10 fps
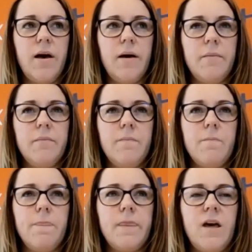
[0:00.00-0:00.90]

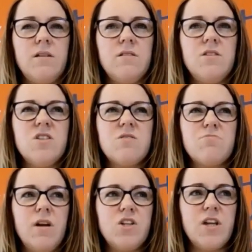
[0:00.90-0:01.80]
And
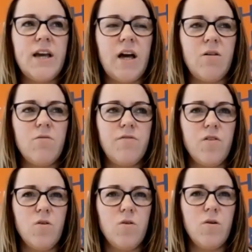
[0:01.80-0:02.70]
just reaching out
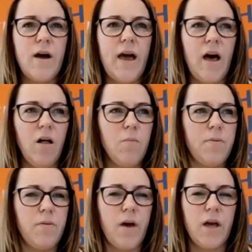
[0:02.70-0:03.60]
for
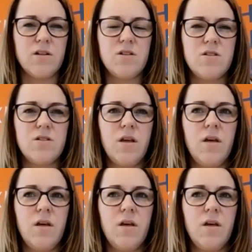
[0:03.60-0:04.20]
help and